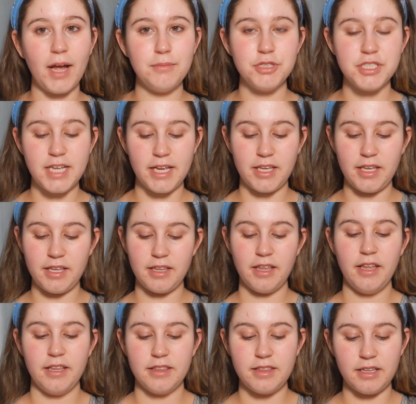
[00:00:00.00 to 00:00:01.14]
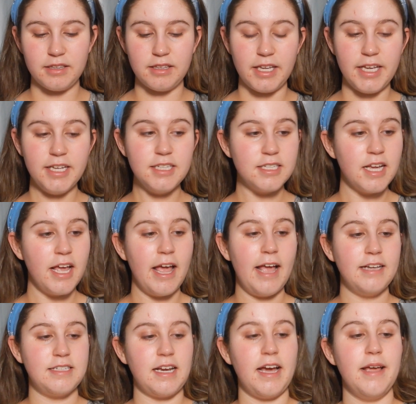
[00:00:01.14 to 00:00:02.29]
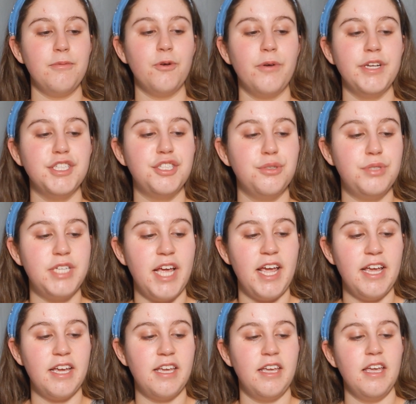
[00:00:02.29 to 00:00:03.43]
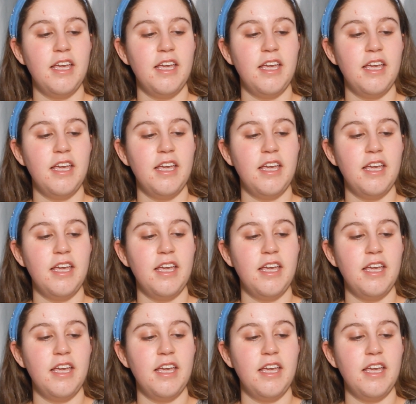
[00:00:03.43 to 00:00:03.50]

I'm just taking the lid, and I'm going to take